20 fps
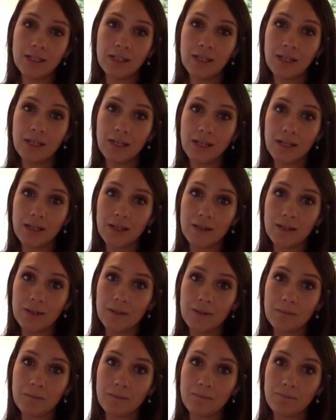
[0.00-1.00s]

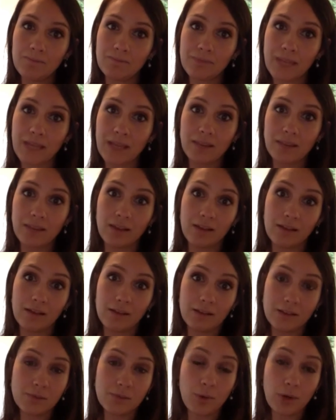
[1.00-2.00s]
And
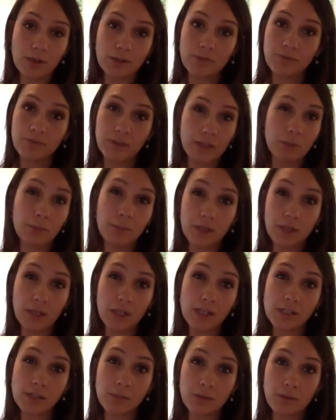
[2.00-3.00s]
it's more for
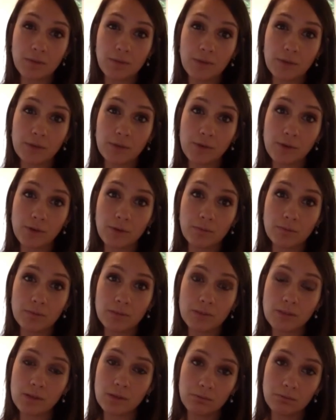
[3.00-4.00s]
communication with the funeral home.
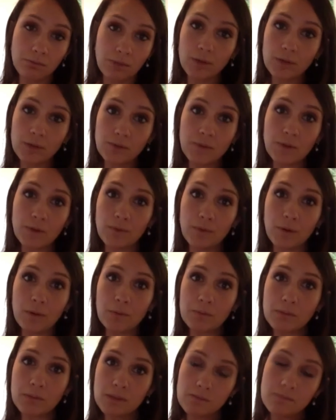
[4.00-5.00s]
So those few
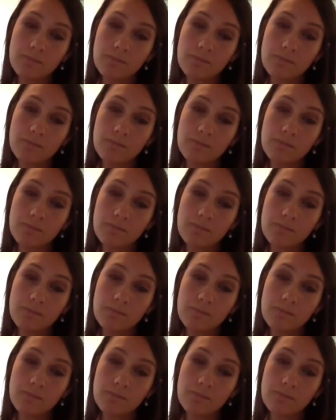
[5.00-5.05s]
forms.